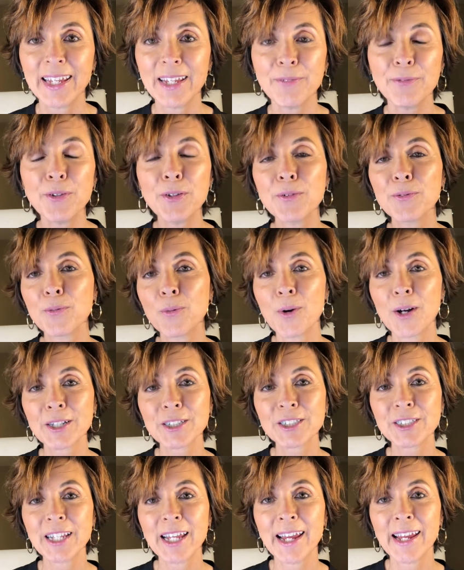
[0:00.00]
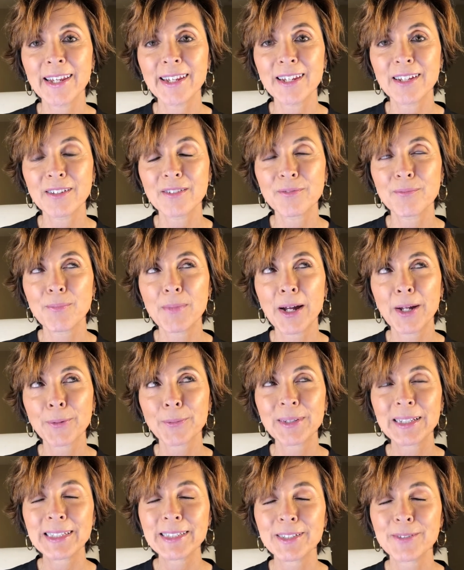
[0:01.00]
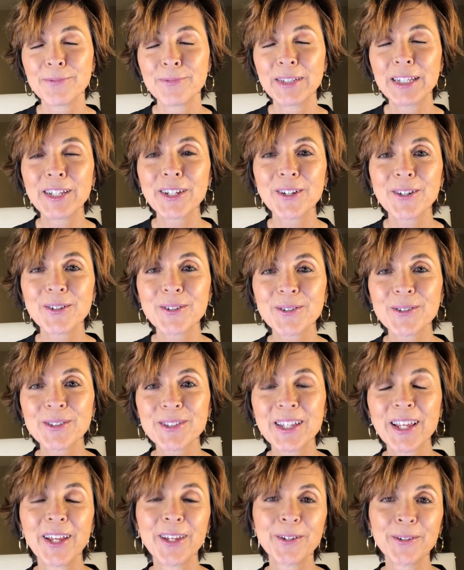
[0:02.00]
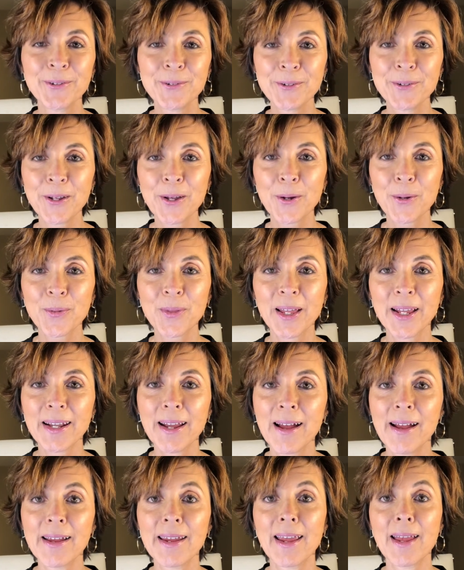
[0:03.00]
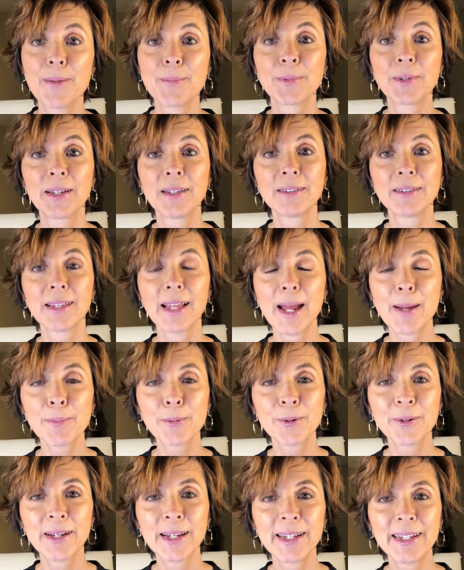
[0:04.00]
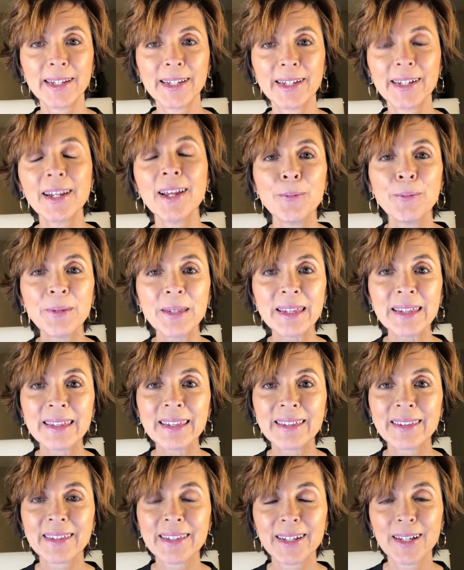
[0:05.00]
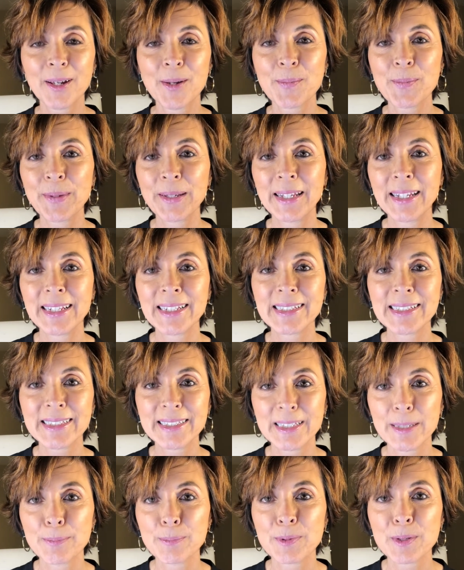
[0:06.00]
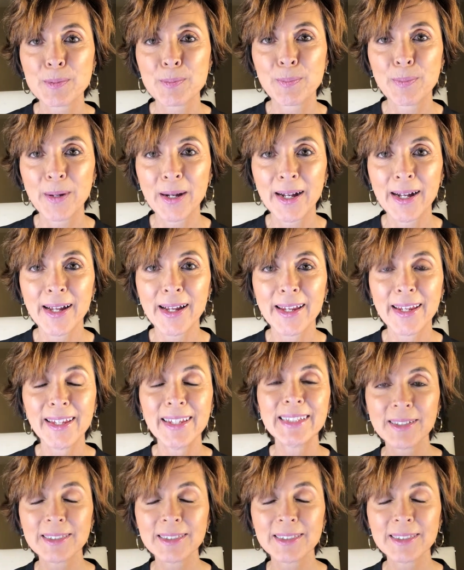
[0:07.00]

If you've watched any of my recent videos, you know that I am collaborating with the company Sips By.